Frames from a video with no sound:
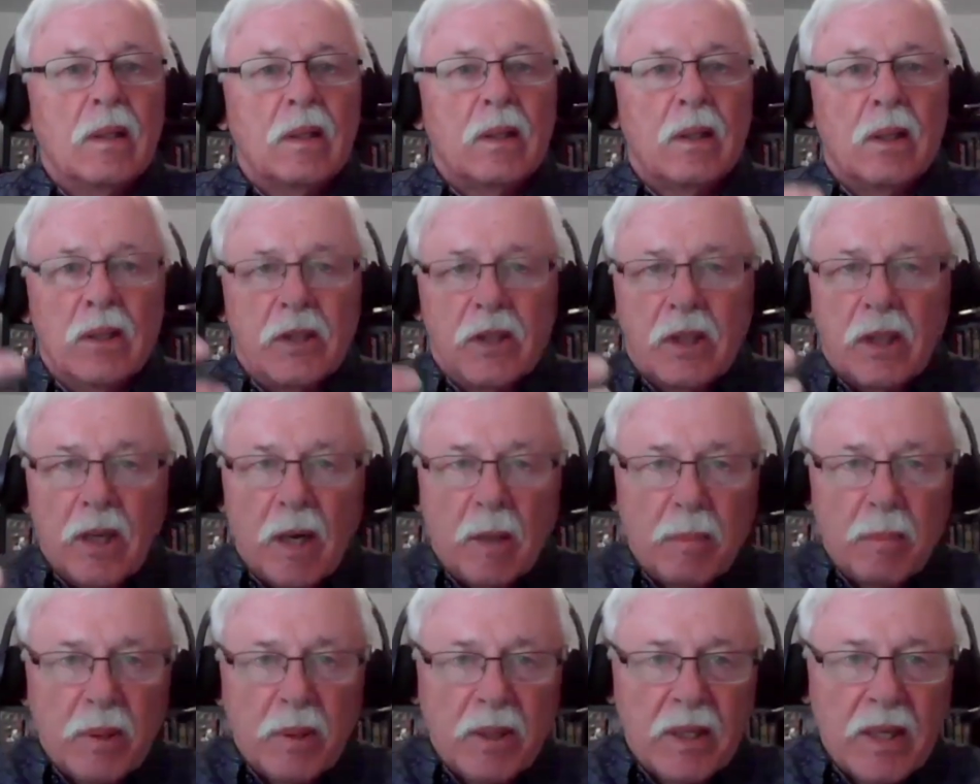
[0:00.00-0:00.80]
There's an
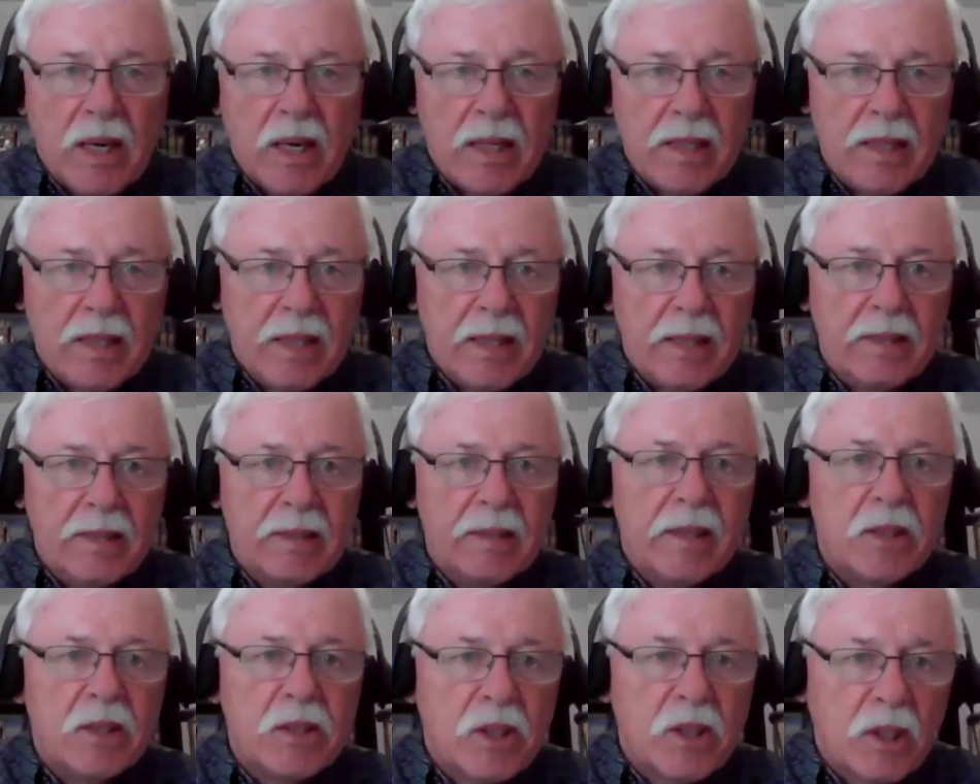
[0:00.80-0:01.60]
upper Gan
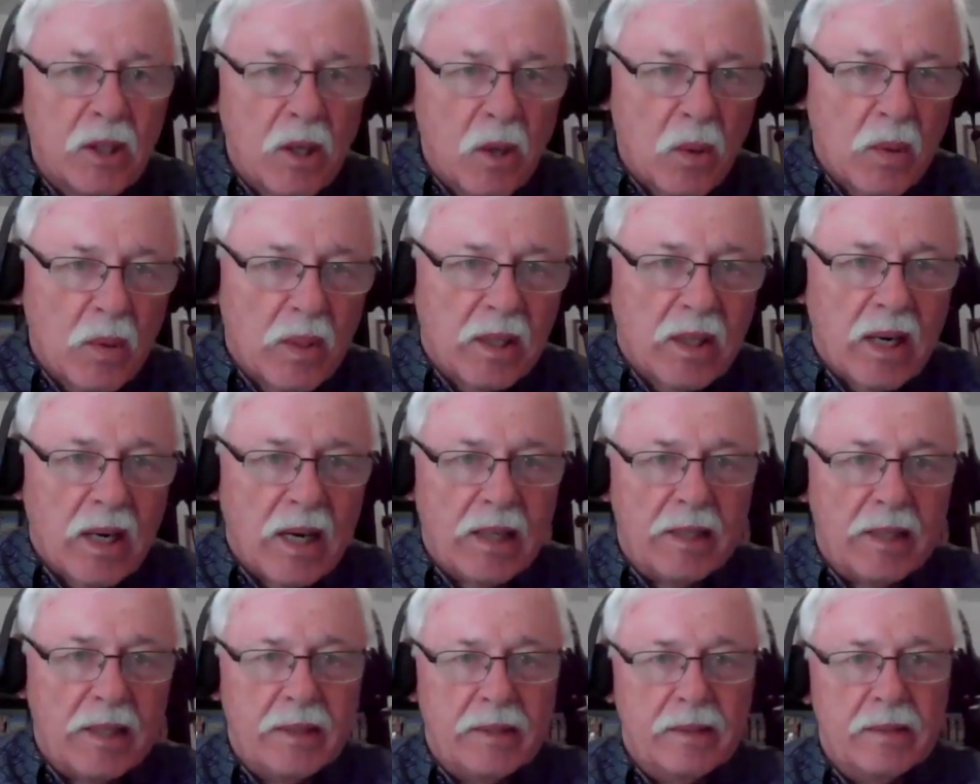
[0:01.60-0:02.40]
Eden, there's a lower
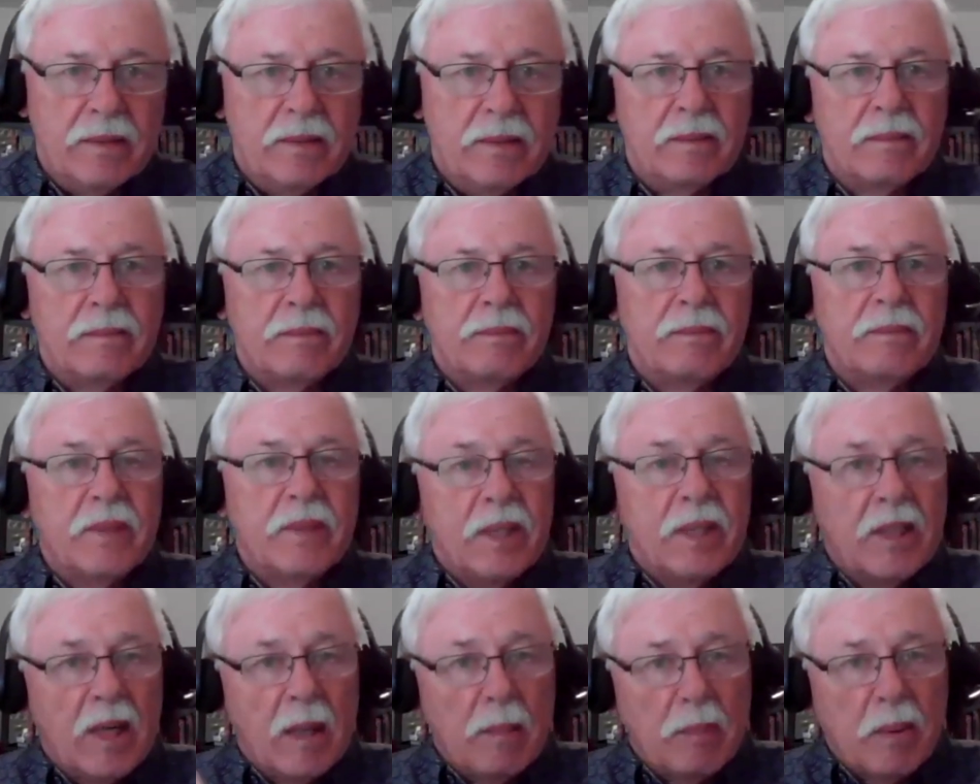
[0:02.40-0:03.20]
Gan Eden.
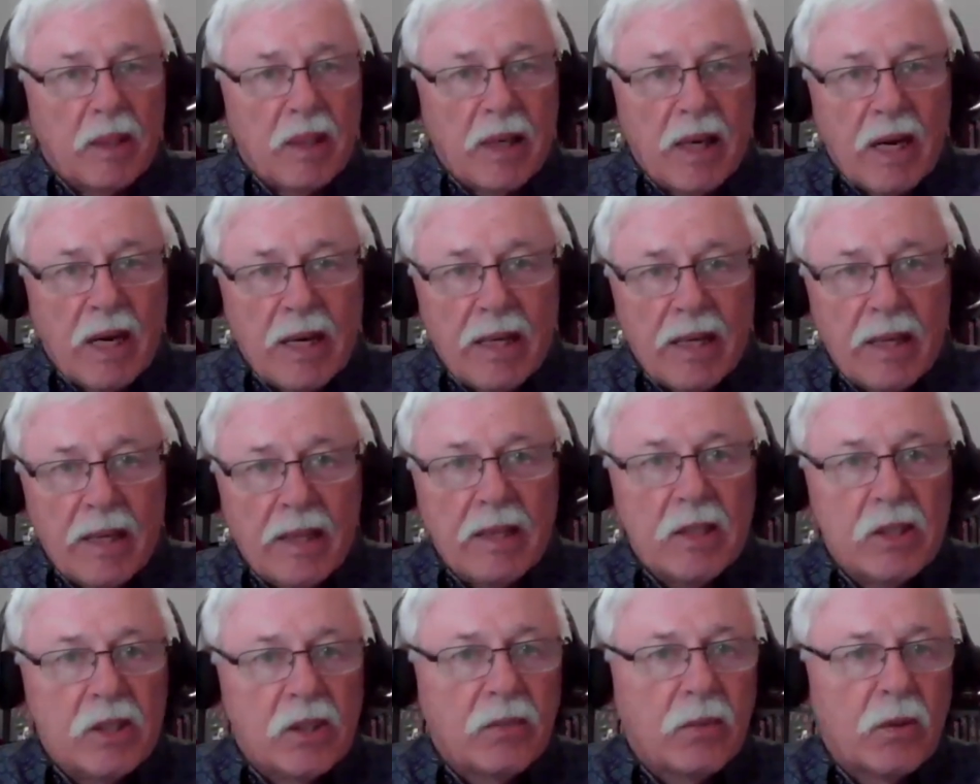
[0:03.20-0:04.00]
The upper Gan Eden
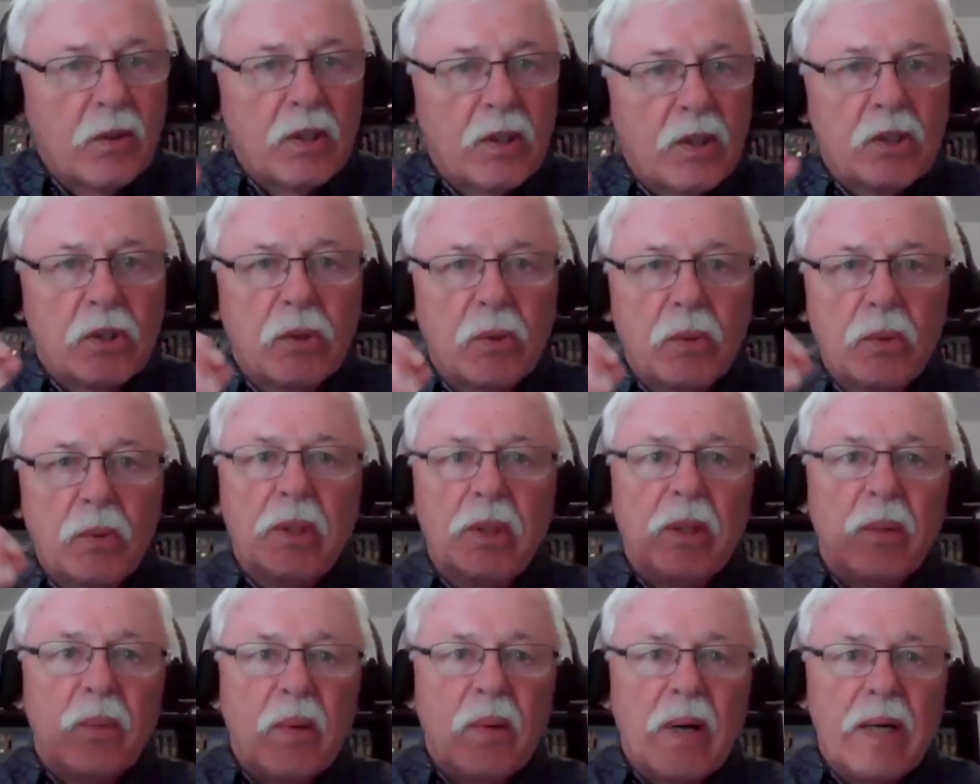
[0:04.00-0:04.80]
is for the
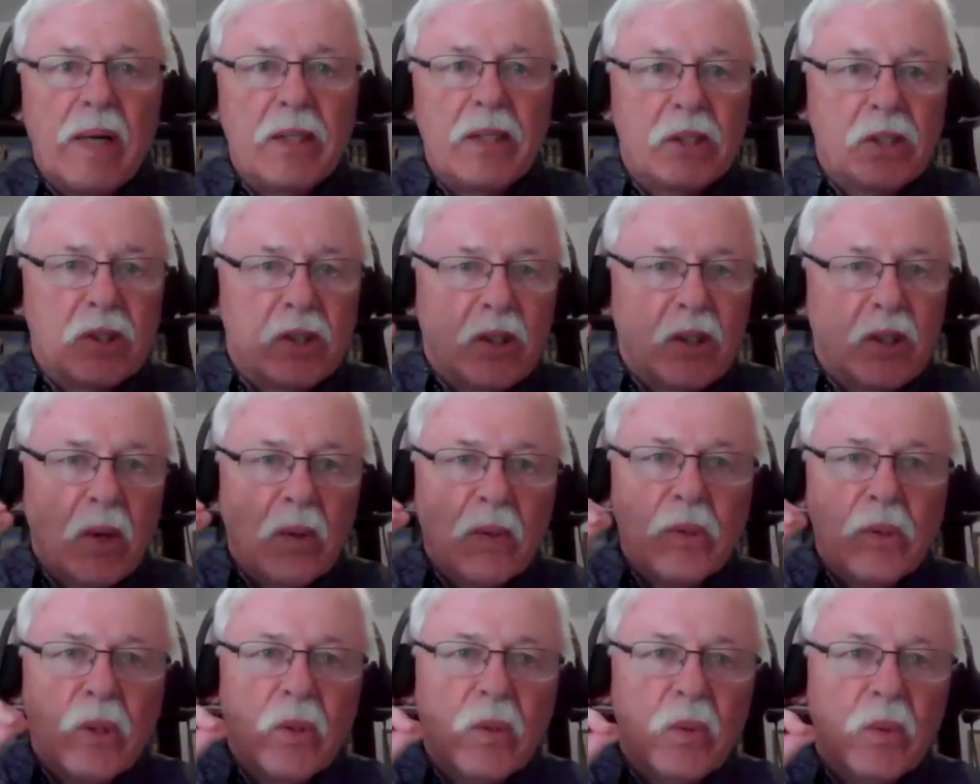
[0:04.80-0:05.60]
truly righteous,
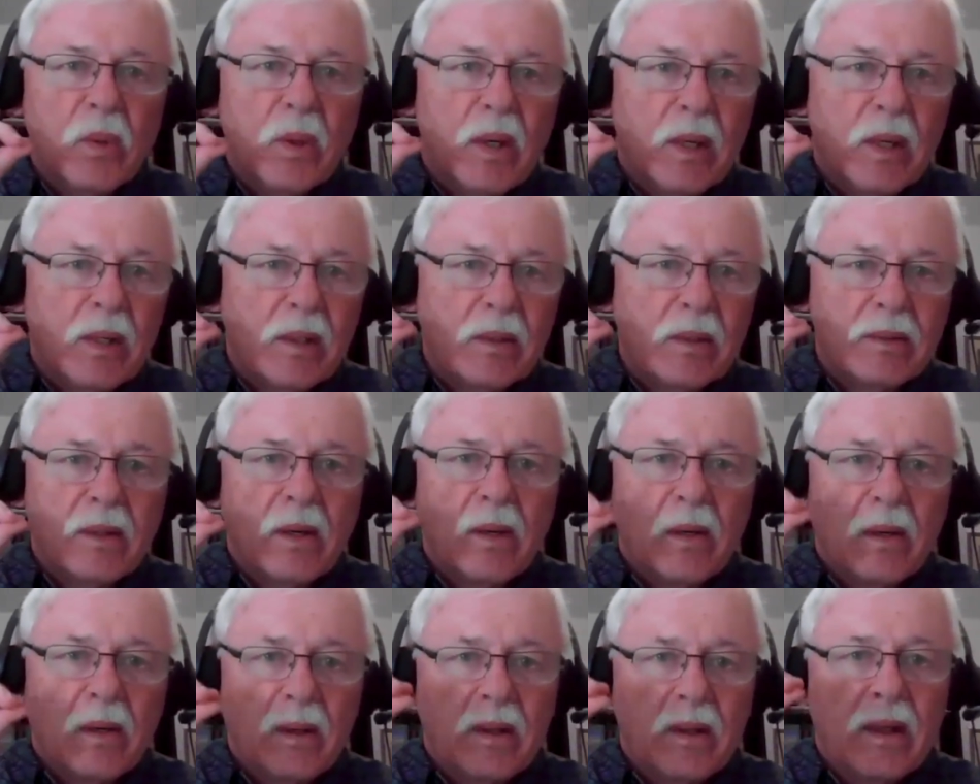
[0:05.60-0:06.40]
those who are,
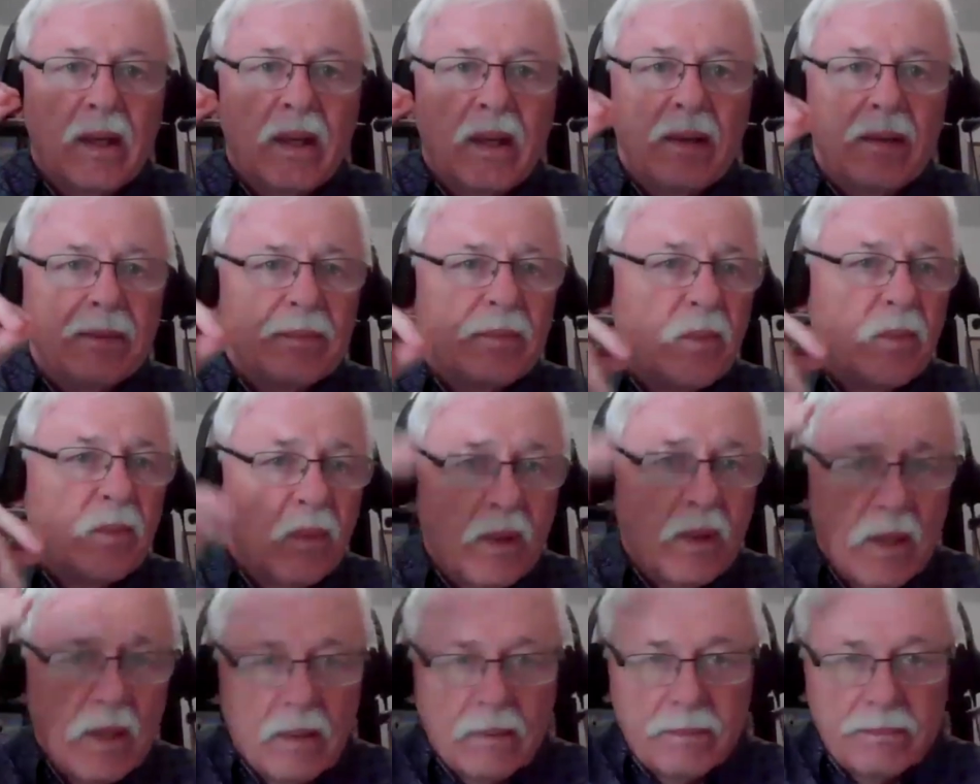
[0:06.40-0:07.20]

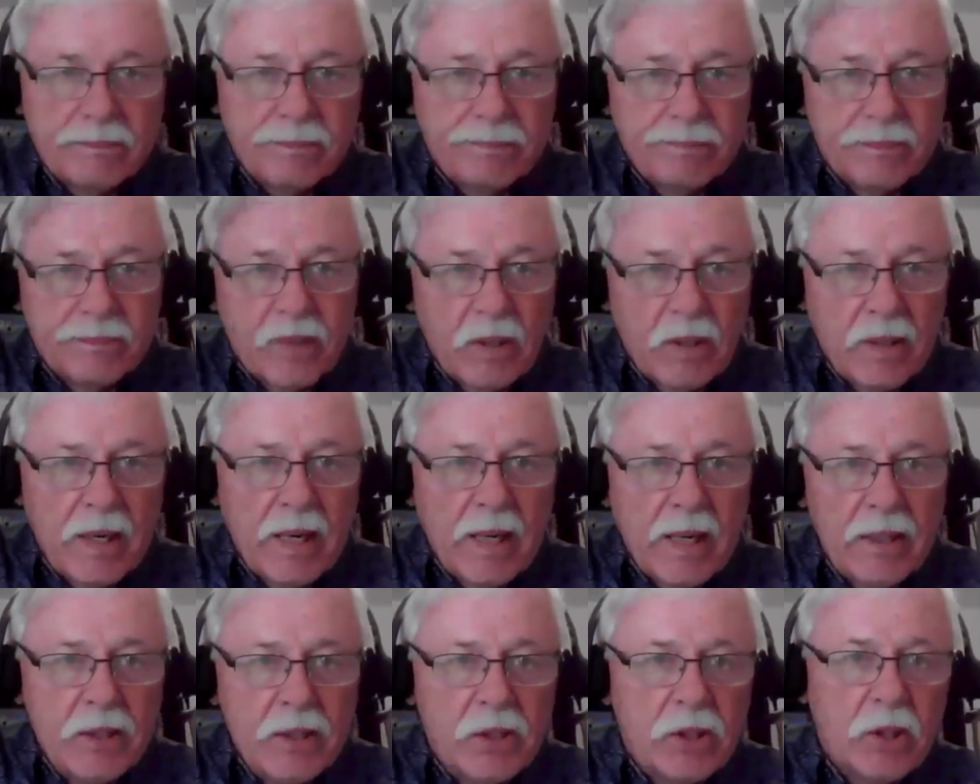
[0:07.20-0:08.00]
well, they're
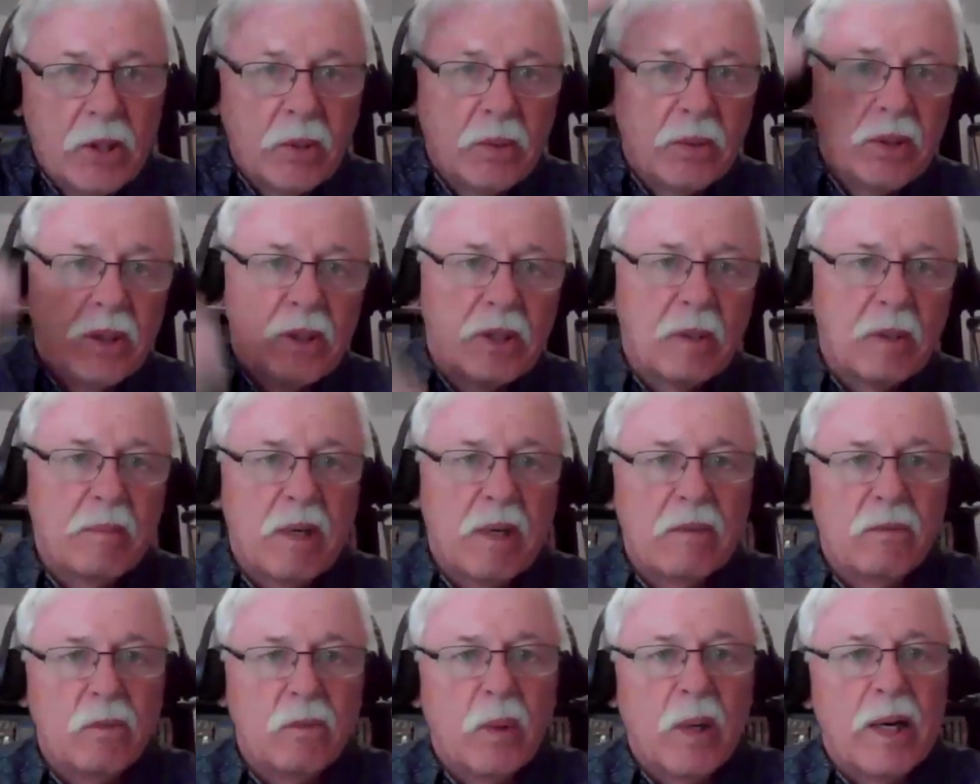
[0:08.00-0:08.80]
head and shoulders
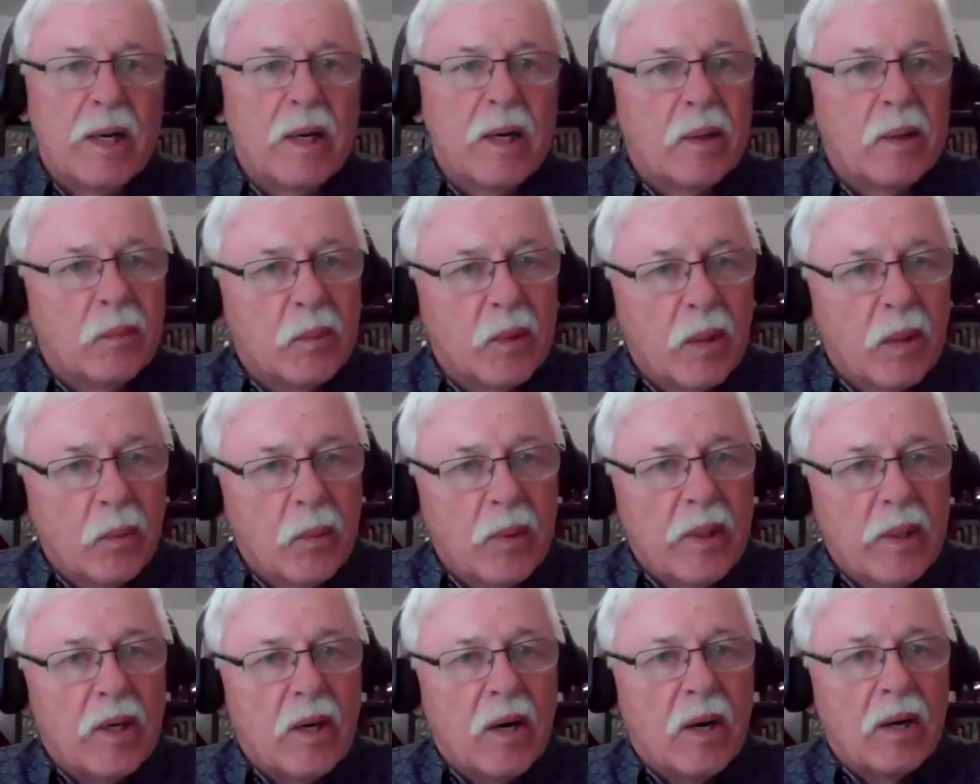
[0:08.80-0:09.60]
above where
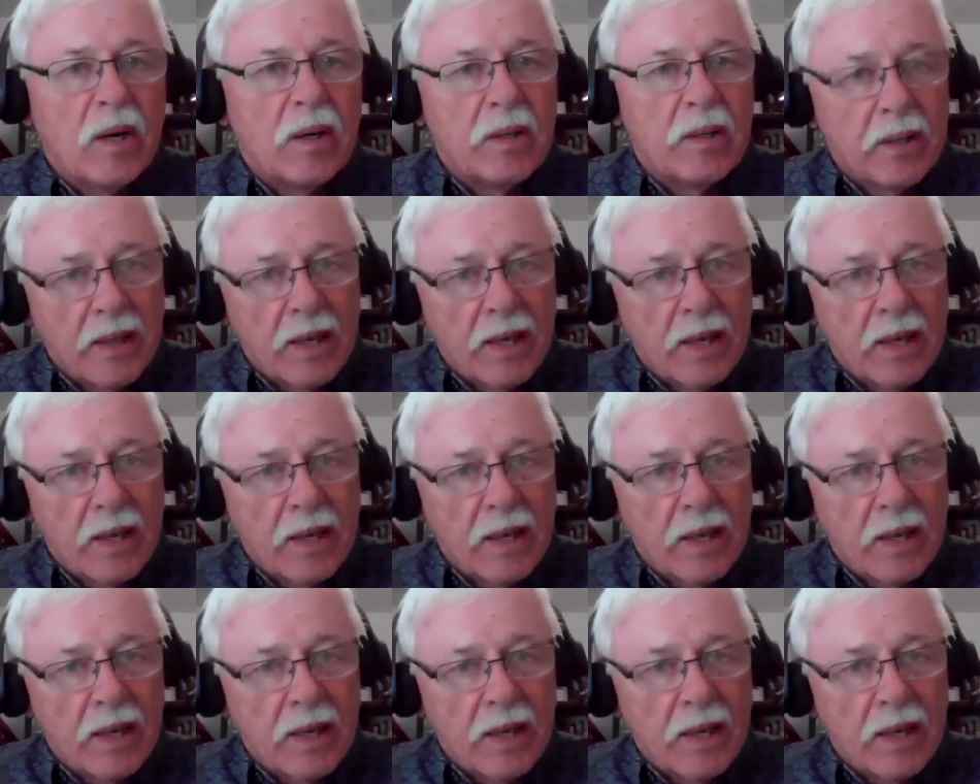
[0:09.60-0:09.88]
we are.